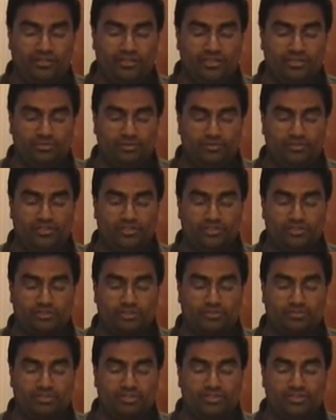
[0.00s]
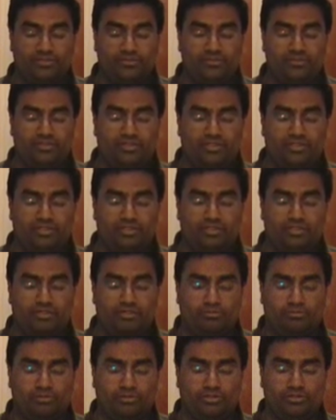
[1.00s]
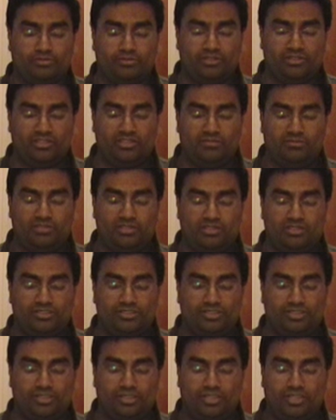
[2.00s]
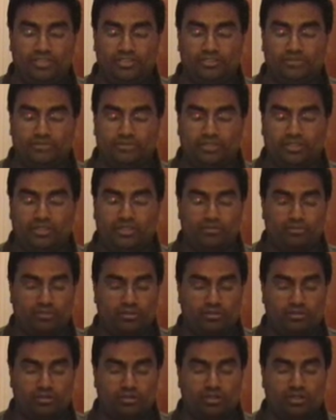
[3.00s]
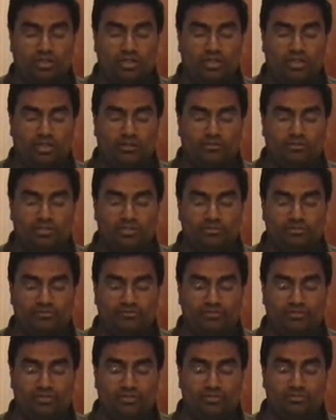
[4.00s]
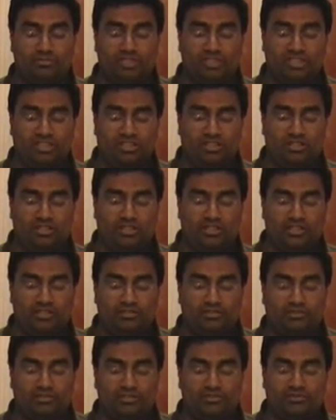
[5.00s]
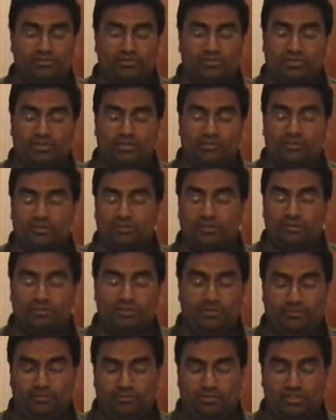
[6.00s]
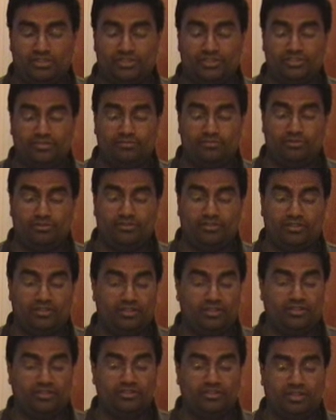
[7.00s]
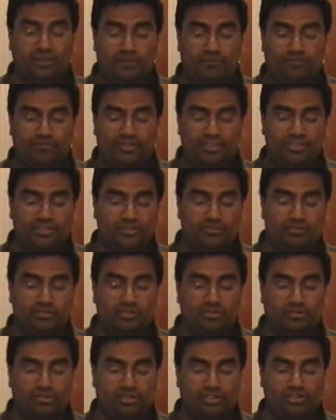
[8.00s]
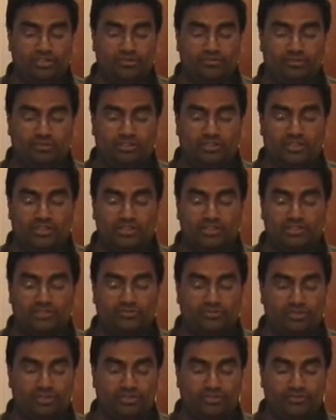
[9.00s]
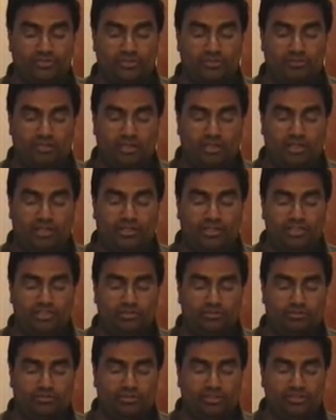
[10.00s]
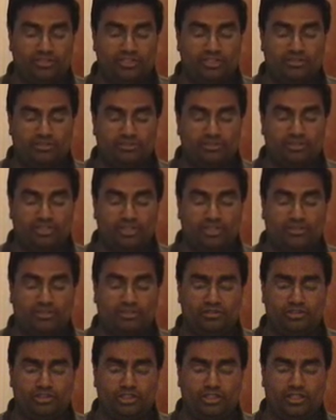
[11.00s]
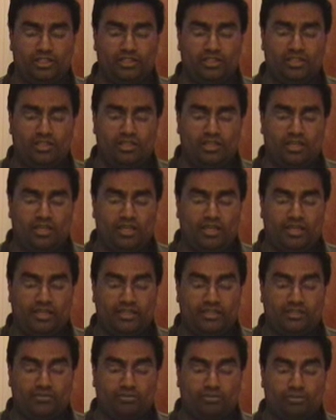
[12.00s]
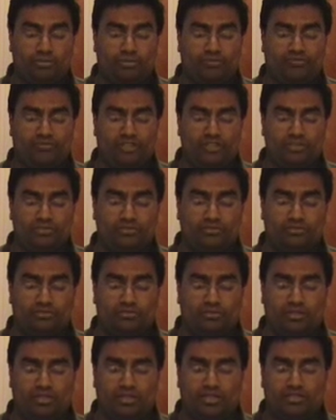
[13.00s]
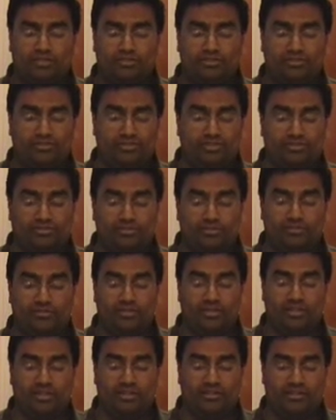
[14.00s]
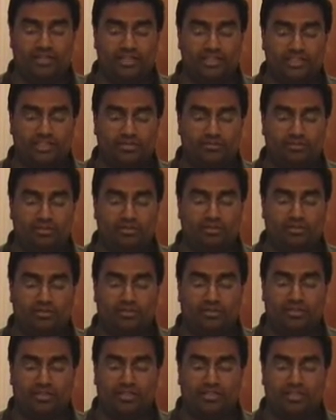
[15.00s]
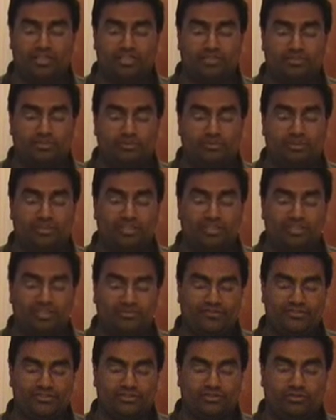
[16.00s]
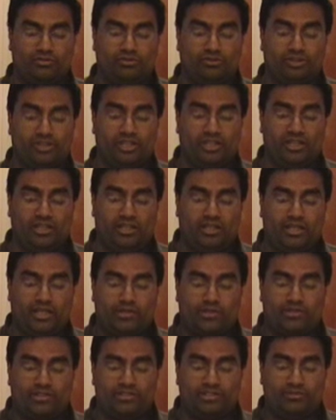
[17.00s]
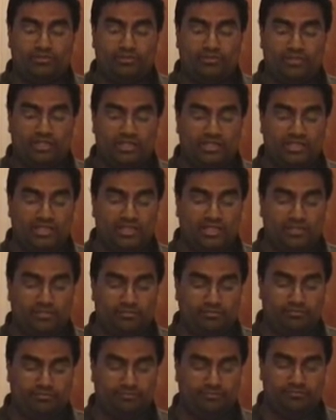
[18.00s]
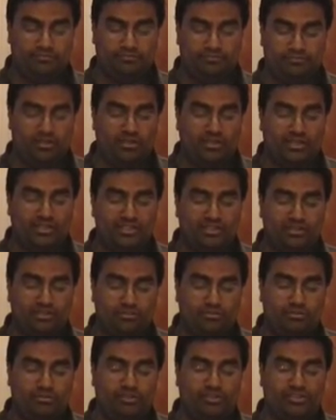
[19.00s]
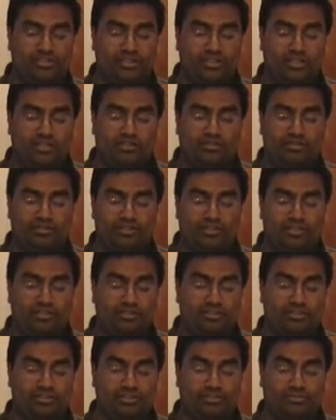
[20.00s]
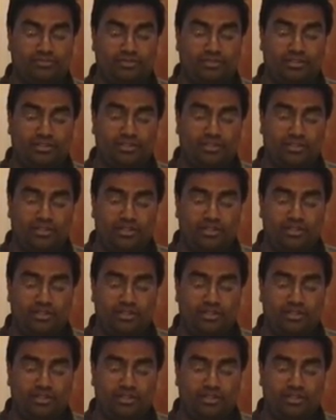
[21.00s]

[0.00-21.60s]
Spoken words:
This movie is directed by Salman Hunter, produced by Tim Dennison, and just by Edward R. Pressman Films. I took this film. I don't recommend people watch this movie on theaters. They should get better writers and better actors for this film. They should replace Thomas Jane and get a real professional actor to do this movie. That could actually be box office gold. I grade this movie a D. That's all the movies out in theater this week.